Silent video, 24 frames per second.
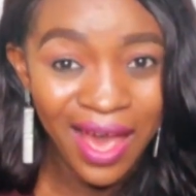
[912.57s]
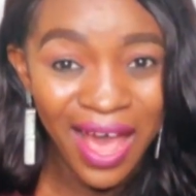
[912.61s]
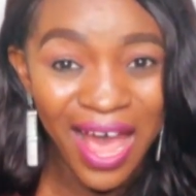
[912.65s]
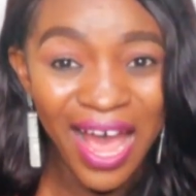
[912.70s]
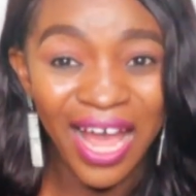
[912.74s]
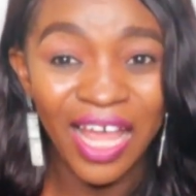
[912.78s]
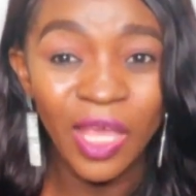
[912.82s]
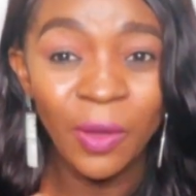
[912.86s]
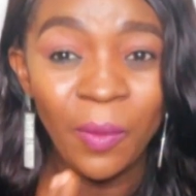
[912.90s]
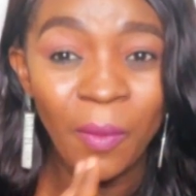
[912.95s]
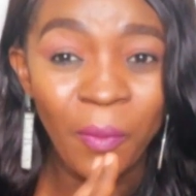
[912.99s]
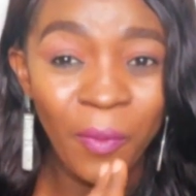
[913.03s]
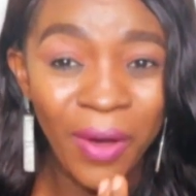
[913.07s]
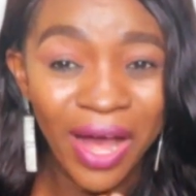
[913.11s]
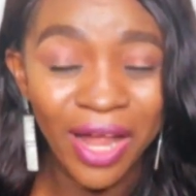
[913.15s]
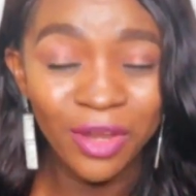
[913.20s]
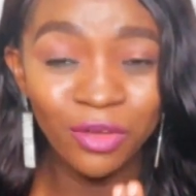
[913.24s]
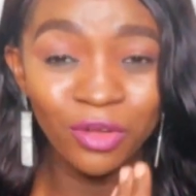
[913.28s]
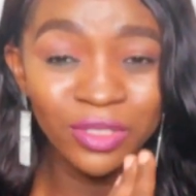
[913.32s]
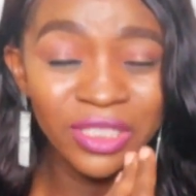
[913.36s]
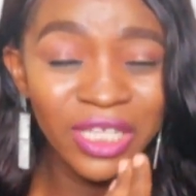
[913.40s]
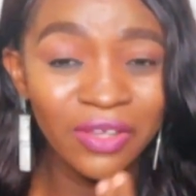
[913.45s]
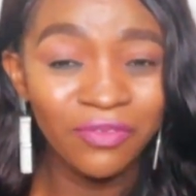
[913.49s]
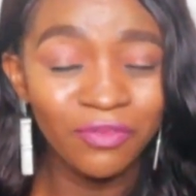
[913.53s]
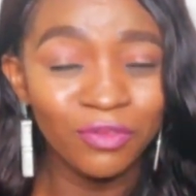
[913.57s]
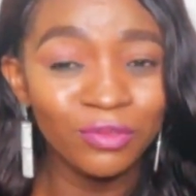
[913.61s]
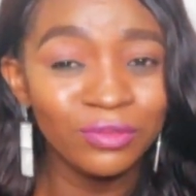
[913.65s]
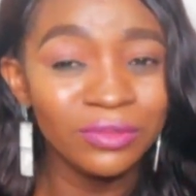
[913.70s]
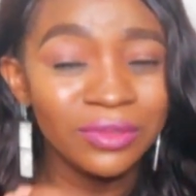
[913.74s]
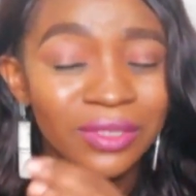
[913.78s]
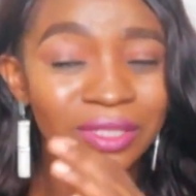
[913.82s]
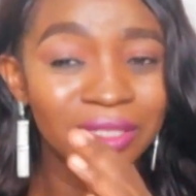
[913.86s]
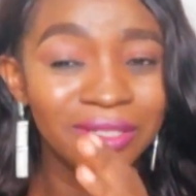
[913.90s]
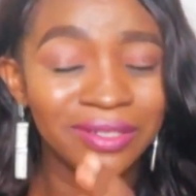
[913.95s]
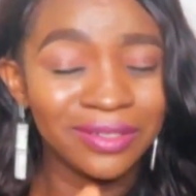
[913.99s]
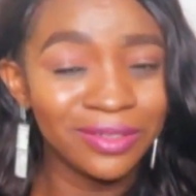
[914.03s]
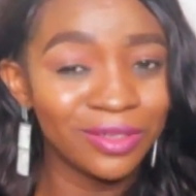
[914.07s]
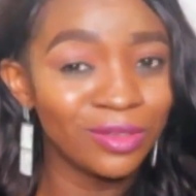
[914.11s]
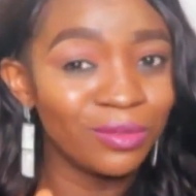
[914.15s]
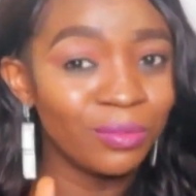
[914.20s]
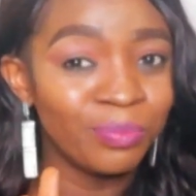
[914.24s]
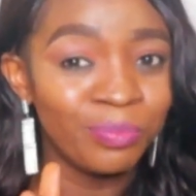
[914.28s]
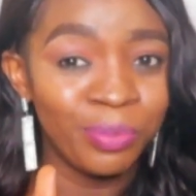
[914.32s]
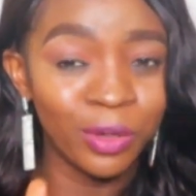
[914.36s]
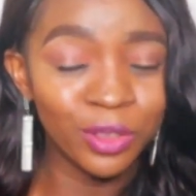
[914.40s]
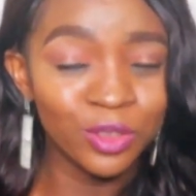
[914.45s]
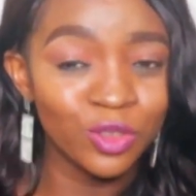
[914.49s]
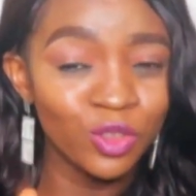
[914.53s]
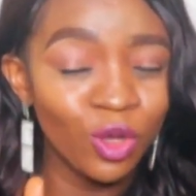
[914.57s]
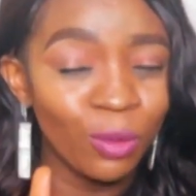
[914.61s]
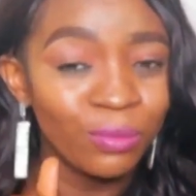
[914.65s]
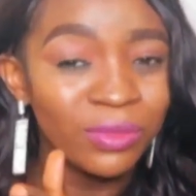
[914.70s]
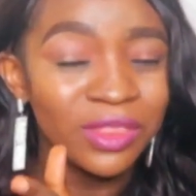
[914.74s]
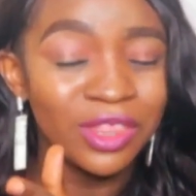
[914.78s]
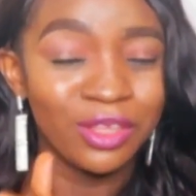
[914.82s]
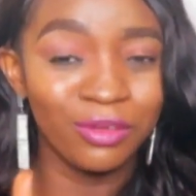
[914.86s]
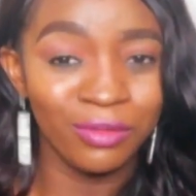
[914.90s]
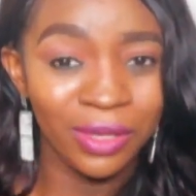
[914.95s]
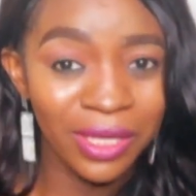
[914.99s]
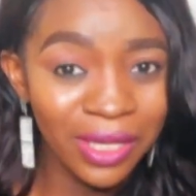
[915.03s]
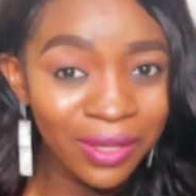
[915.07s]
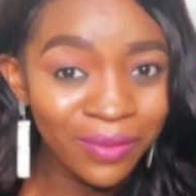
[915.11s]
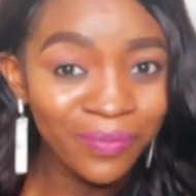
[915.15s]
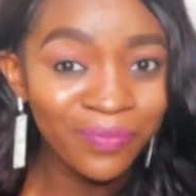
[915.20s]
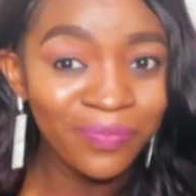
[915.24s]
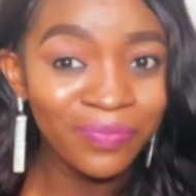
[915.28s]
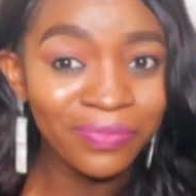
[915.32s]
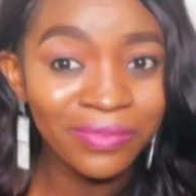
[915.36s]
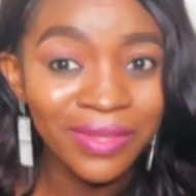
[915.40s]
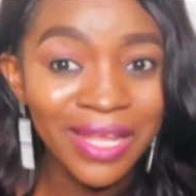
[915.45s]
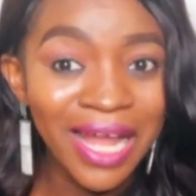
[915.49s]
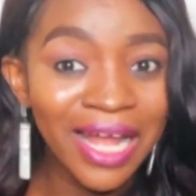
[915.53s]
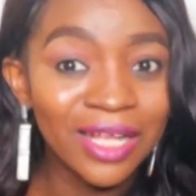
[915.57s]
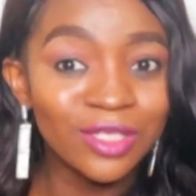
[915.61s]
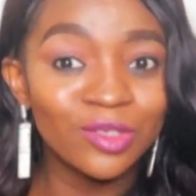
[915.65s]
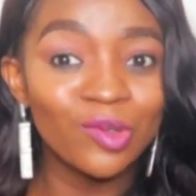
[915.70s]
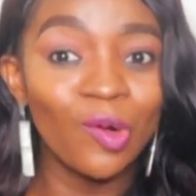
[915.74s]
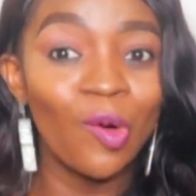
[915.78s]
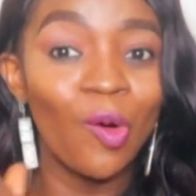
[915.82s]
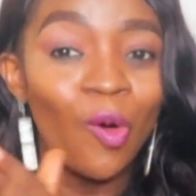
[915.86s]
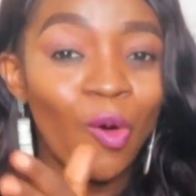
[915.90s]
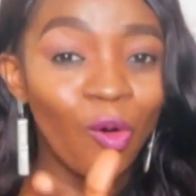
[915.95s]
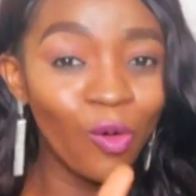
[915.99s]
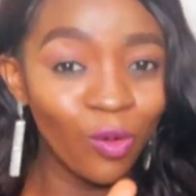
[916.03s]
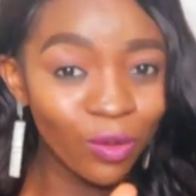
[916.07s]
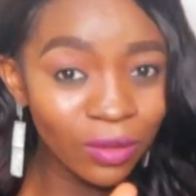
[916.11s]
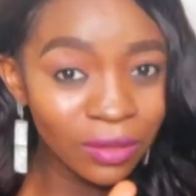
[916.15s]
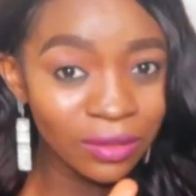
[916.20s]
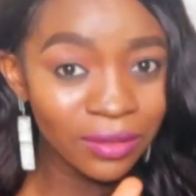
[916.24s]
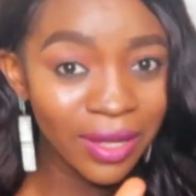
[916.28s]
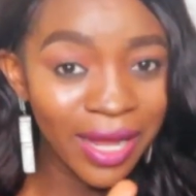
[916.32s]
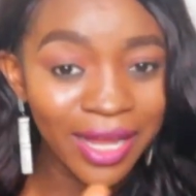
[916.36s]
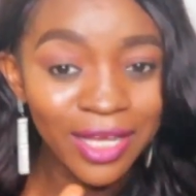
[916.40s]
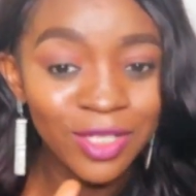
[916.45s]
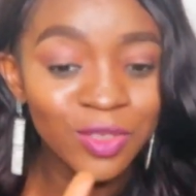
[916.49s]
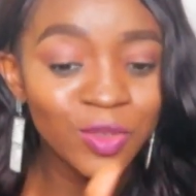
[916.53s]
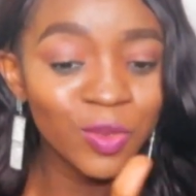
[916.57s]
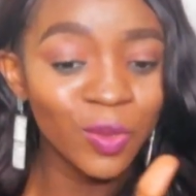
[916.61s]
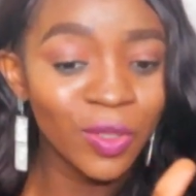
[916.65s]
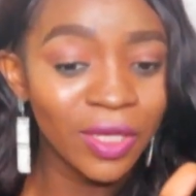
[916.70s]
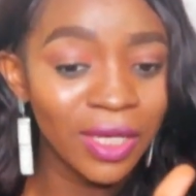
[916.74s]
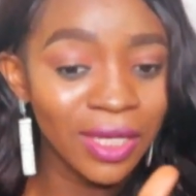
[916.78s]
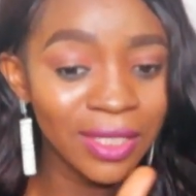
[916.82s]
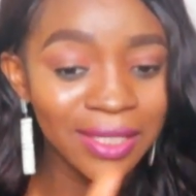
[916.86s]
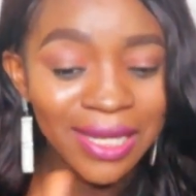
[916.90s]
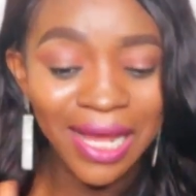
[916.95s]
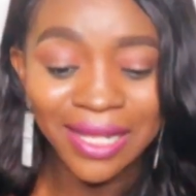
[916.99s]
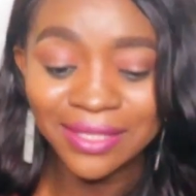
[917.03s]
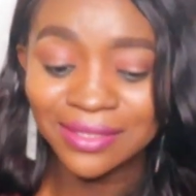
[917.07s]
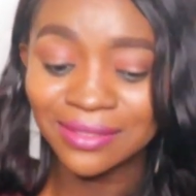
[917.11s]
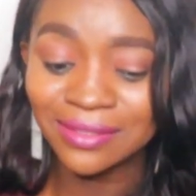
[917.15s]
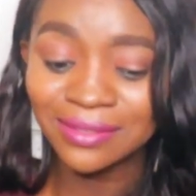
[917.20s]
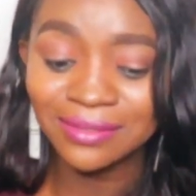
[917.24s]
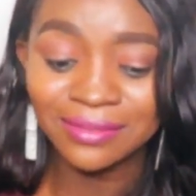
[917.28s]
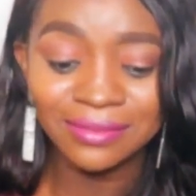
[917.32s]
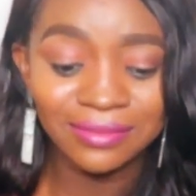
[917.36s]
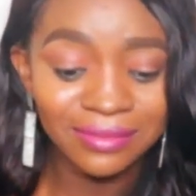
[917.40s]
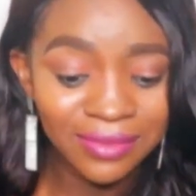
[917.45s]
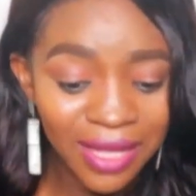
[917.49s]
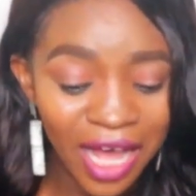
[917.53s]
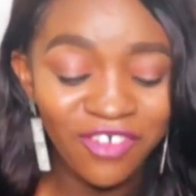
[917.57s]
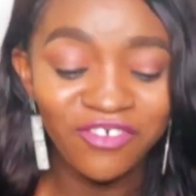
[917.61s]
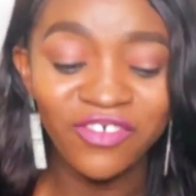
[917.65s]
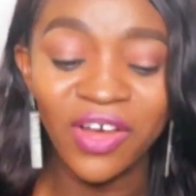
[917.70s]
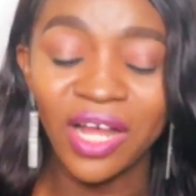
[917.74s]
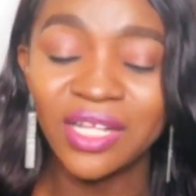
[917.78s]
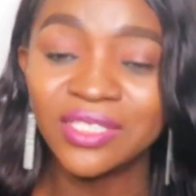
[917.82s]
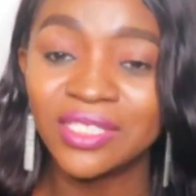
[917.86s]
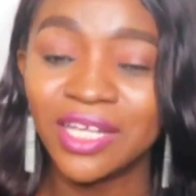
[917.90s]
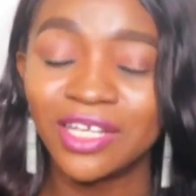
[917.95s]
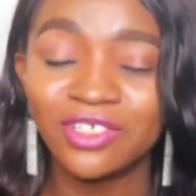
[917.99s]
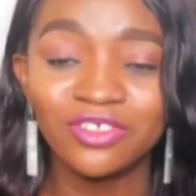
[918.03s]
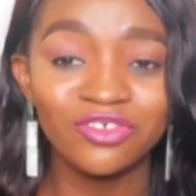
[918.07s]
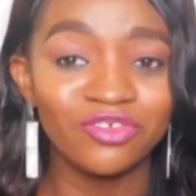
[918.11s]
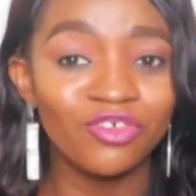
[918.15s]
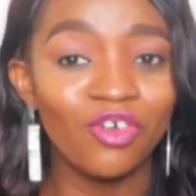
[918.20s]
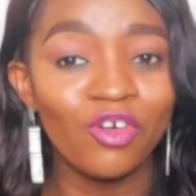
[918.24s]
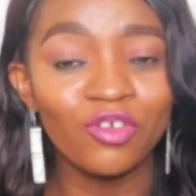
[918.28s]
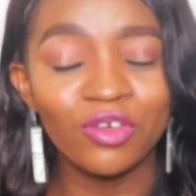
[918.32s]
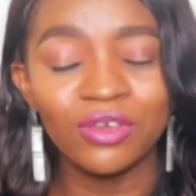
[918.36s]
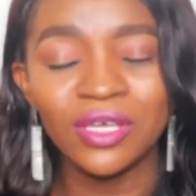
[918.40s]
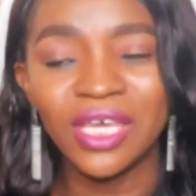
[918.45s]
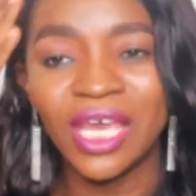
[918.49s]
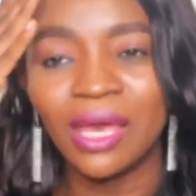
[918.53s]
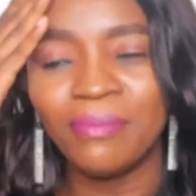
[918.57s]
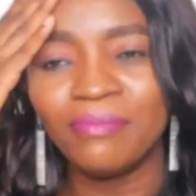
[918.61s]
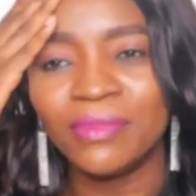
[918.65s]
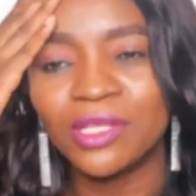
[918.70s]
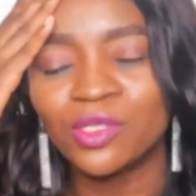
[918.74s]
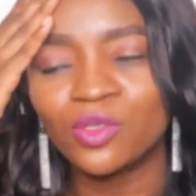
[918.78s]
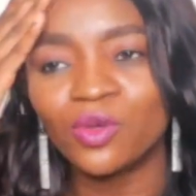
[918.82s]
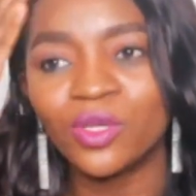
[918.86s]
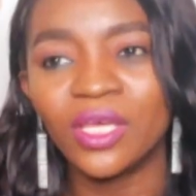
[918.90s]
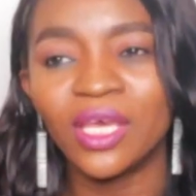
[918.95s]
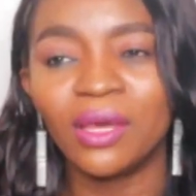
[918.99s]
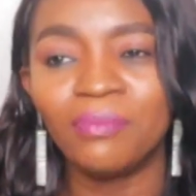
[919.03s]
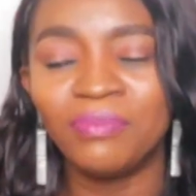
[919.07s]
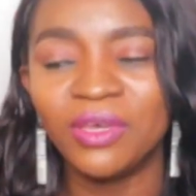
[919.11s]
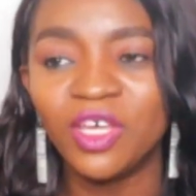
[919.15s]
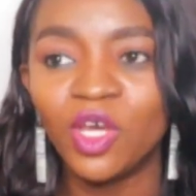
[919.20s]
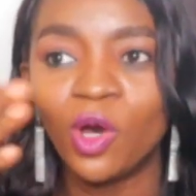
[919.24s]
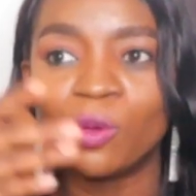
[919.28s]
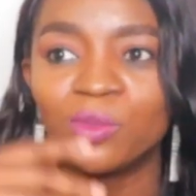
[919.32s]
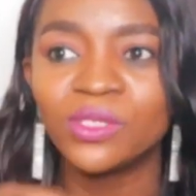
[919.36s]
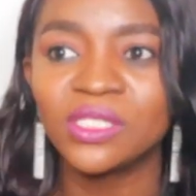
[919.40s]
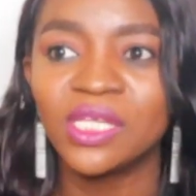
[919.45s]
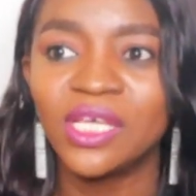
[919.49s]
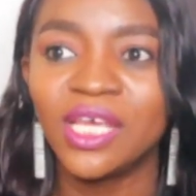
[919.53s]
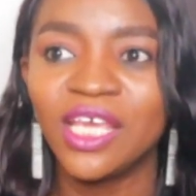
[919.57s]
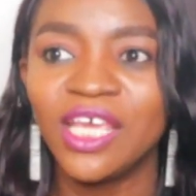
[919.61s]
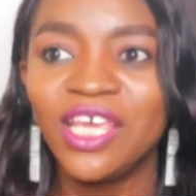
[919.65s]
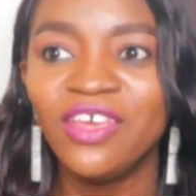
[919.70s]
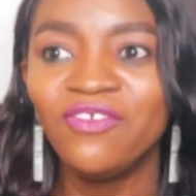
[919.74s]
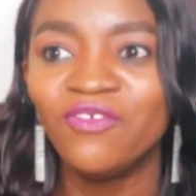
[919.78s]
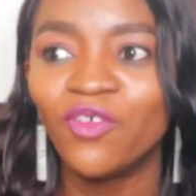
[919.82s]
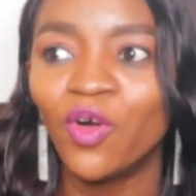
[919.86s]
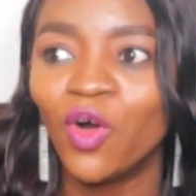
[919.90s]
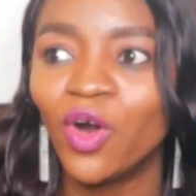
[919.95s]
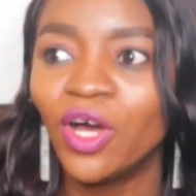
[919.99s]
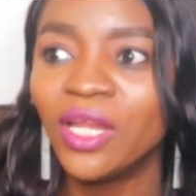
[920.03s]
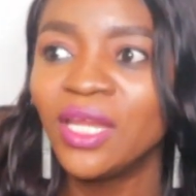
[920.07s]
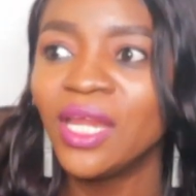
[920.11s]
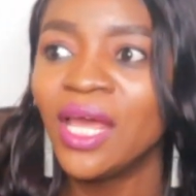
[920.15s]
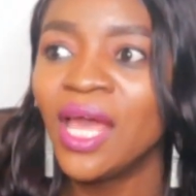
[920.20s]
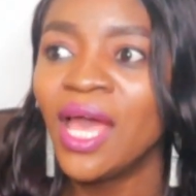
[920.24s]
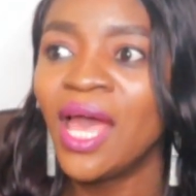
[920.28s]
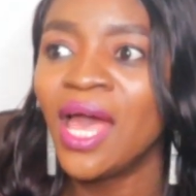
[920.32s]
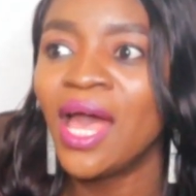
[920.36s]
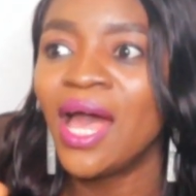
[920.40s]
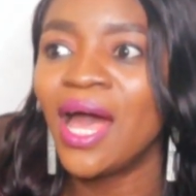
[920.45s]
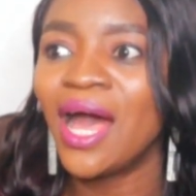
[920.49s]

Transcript: And you people are not even bottom three at all. Are you joking? That's, her fans are strong. You get me? So yeah, big ups, Yvonne.